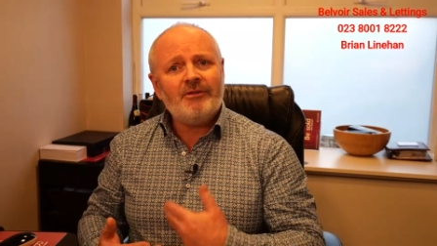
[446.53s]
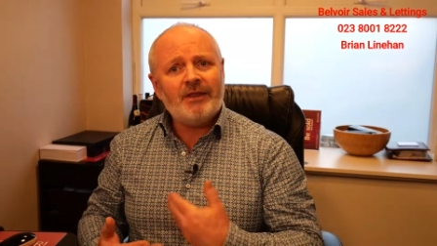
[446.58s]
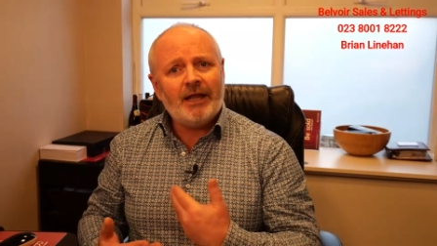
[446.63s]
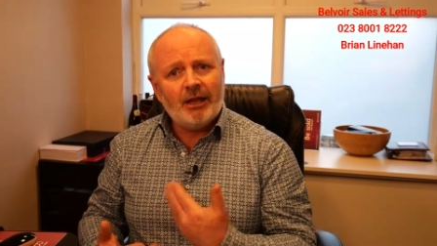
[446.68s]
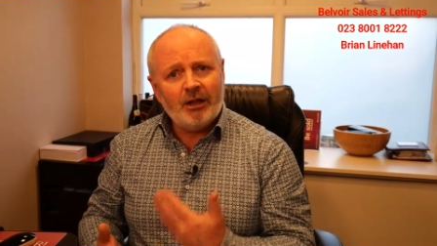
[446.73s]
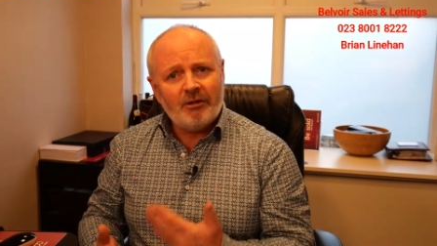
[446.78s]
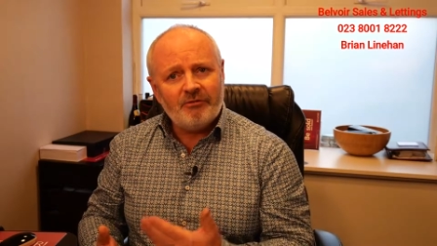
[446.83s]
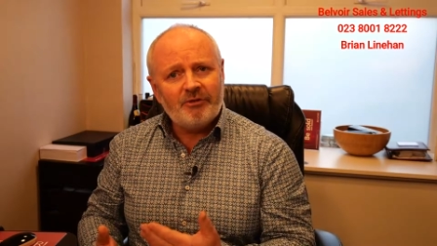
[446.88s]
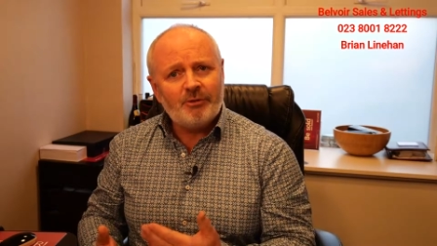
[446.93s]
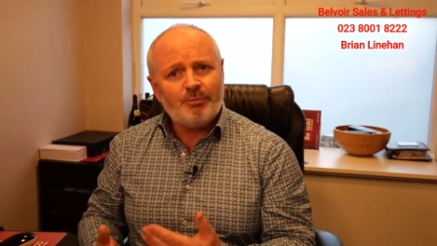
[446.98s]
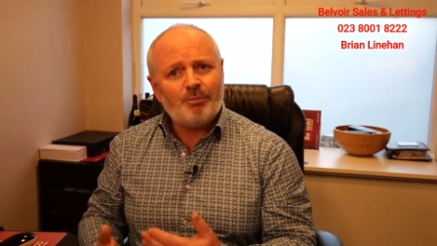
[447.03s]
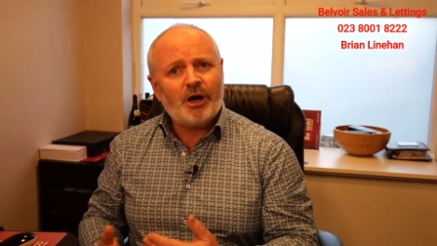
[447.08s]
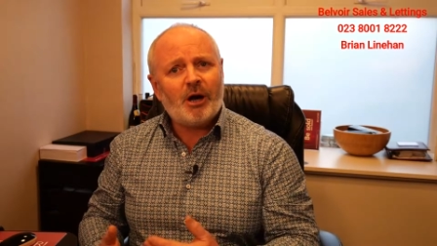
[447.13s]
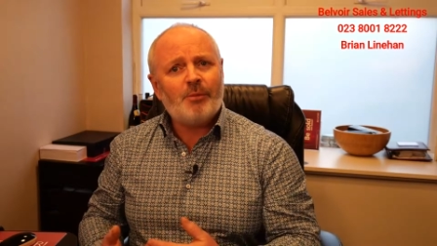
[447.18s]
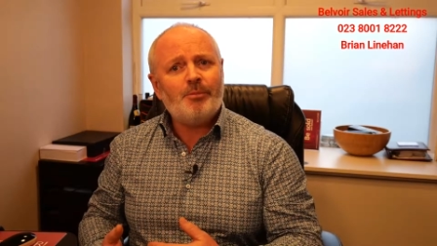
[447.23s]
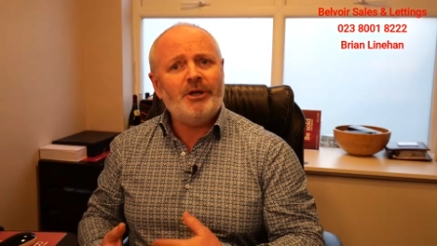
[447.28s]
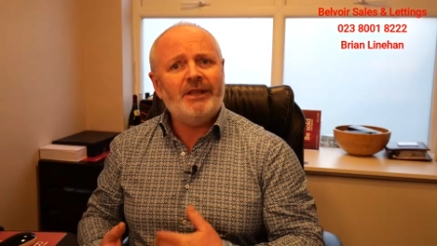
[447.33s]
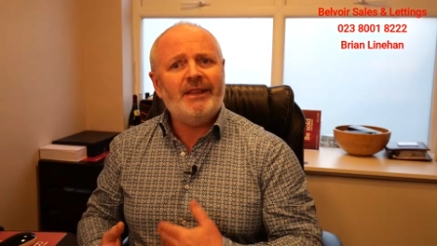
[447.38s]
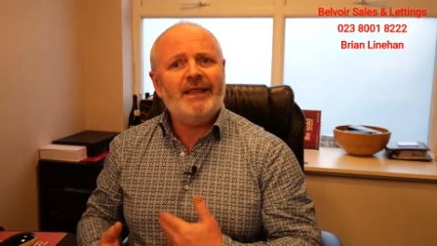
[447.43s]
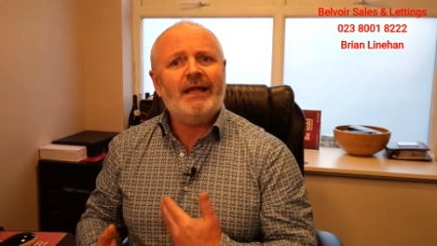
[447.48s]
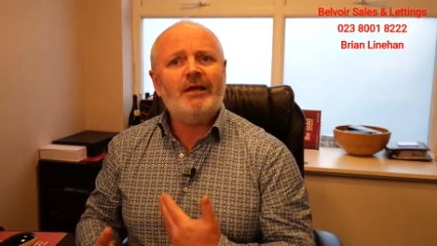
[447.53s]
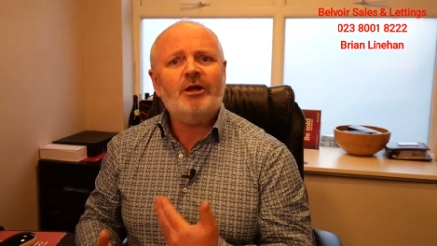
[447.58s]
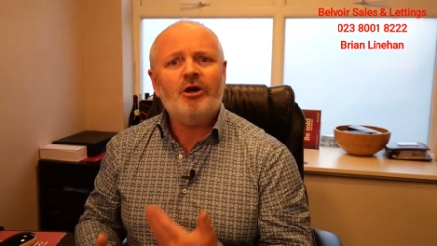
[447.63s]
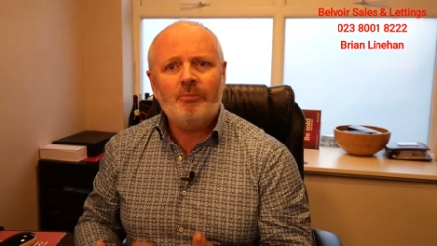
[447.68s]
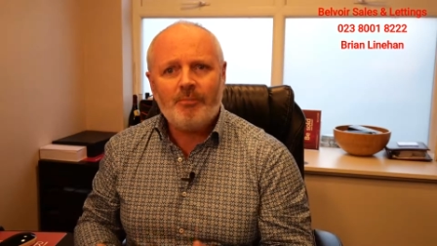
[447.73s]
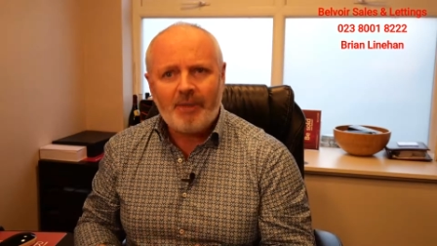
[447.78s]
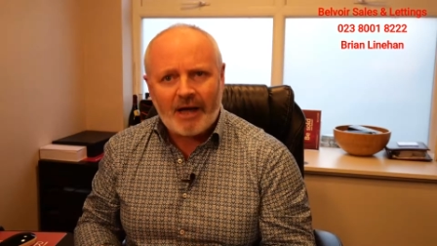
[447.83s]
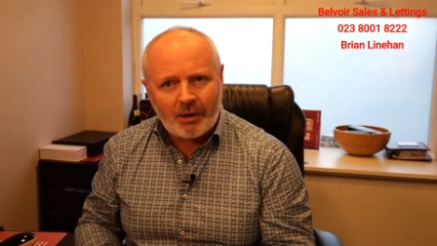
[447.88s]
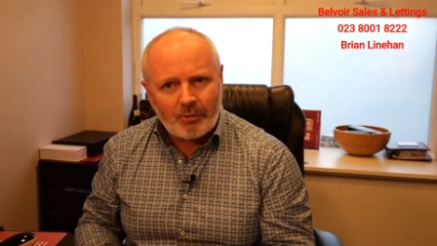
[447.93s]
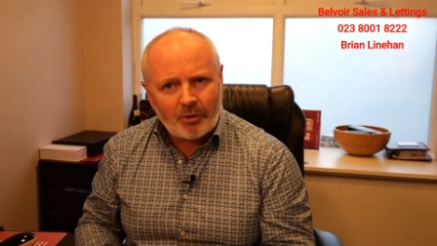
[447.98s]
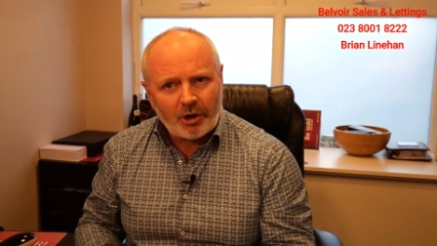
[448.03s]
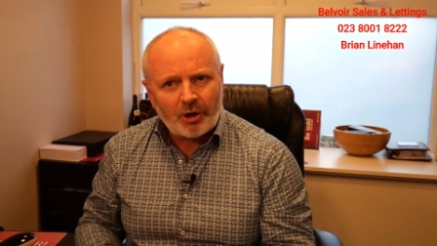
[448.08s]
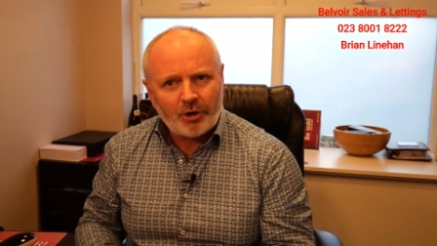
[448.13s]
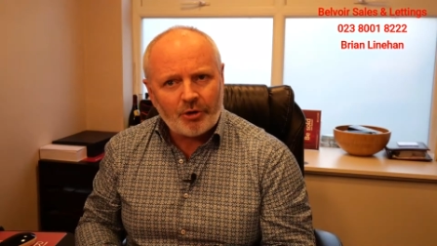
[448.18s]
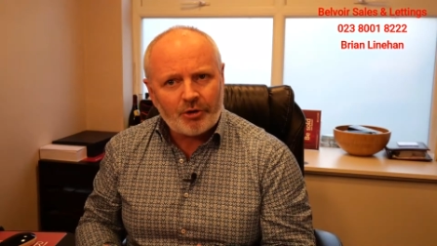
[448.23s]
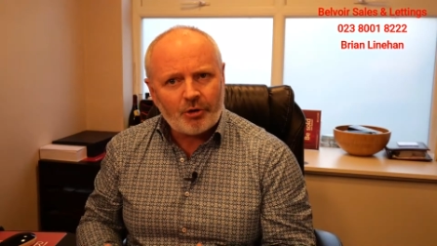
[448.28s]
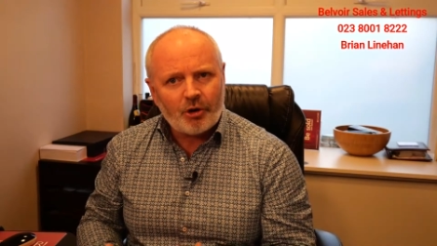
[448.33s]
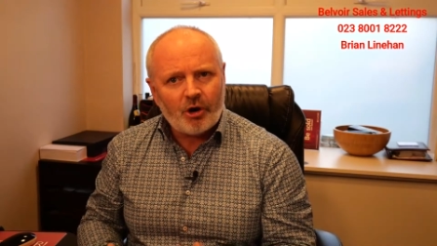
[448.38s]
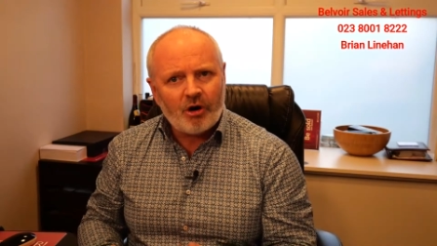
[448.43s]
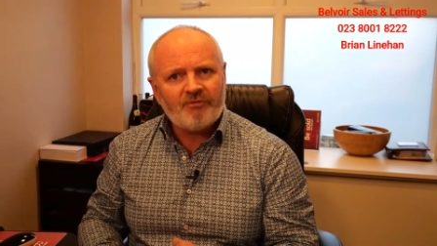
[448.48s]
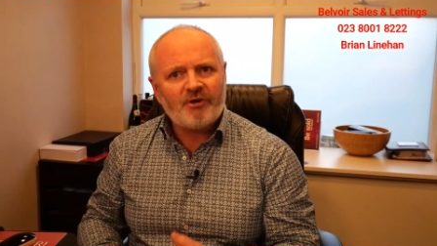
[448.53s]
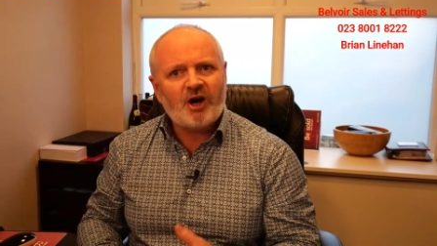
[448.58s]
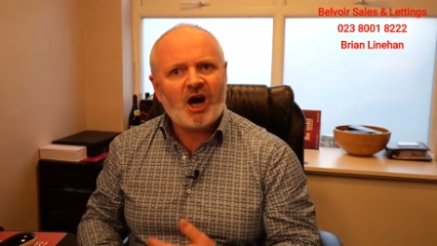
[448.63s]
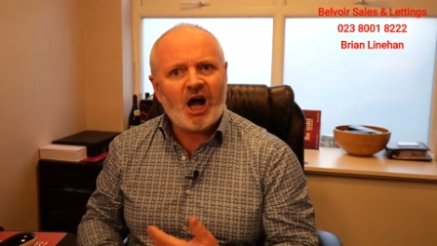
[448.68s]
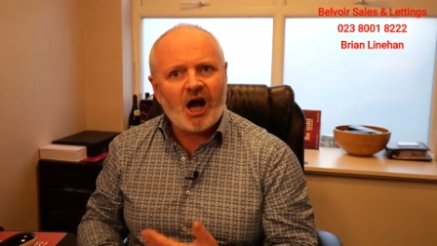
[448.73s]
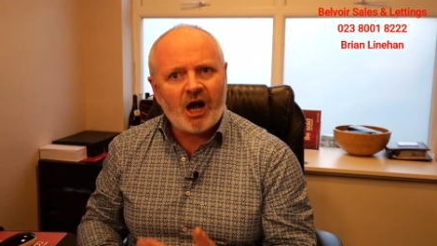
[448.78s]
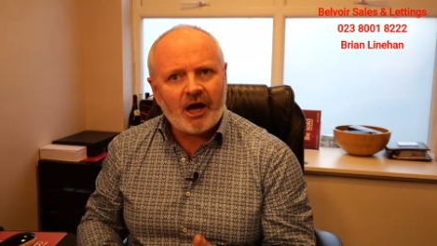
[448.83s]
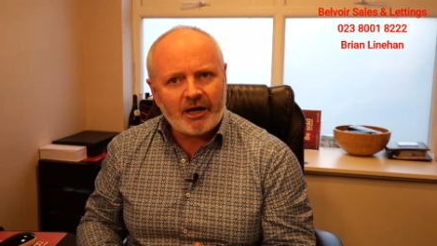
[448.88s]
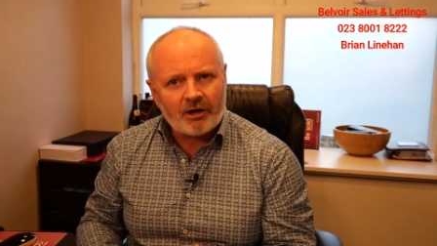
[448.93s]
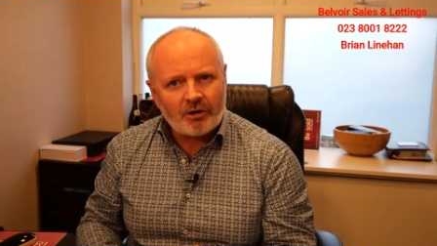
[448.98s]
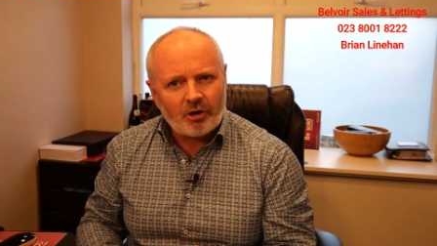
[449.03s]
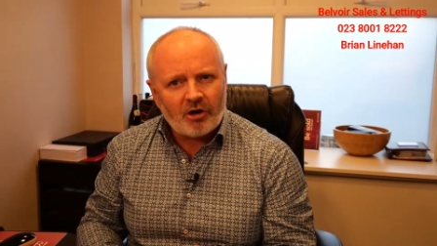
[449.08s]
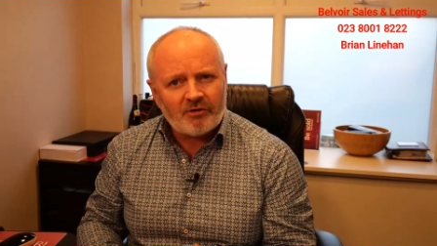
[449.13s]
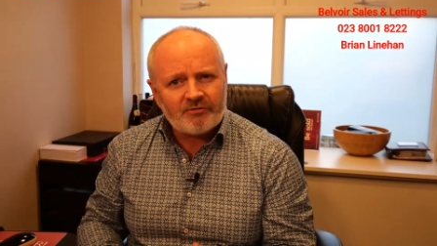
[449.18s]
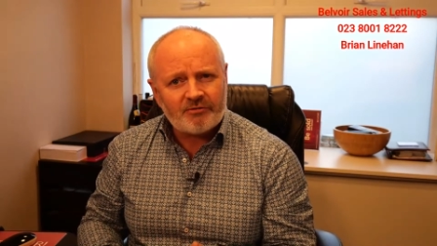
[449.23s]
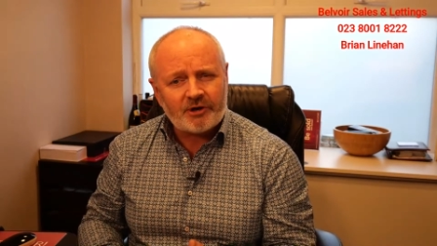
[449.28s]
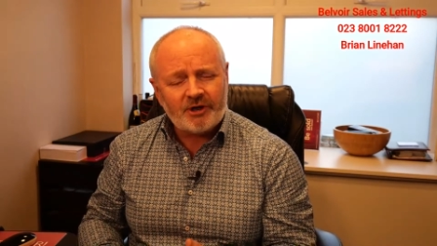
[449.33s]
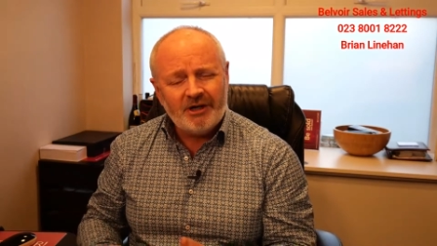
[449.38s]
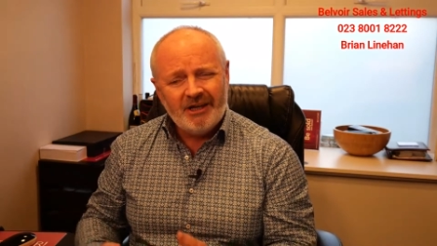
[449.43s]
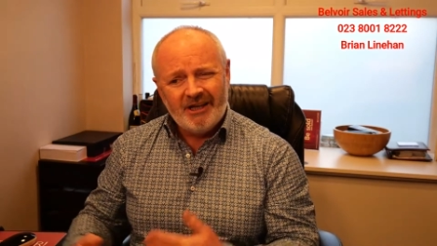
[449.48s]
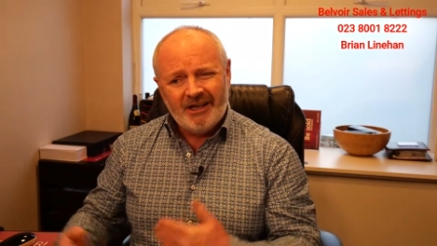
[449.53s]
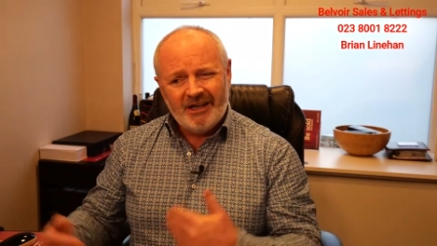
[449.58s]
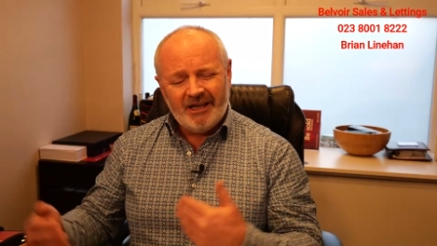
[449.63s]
They love the property. They'll come back with another offer, a higher offer.